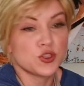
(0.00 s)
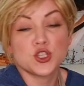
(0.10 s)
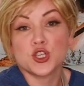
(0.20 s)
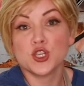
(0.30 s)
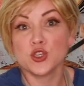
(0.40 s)

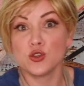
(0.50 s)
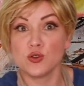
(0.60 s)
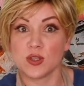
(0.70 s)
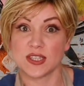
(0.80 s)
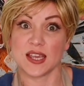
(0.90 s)

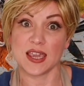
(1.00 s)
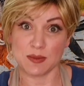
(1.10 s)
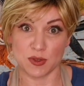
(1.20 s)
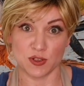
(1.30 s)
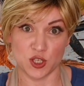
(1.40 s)
2
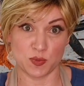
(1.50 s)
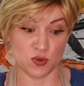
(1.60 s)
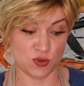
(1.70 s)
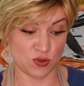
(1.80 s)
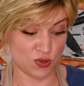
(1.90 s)

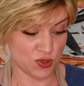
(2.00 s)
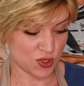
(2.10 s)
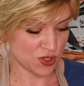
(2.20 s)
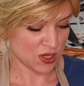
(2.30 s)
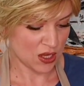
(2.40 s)

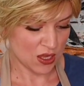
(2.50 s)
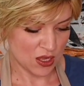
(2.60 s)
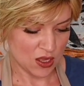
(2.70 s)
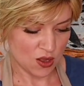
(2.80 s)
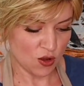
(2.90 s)
tablespoons
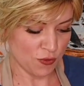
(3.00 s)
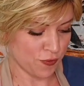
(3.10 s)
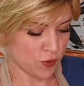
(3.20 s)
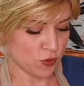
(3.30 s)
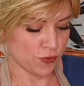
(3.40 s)
of
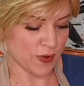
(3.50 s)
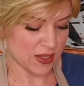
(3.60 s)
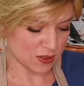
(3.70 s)
full fat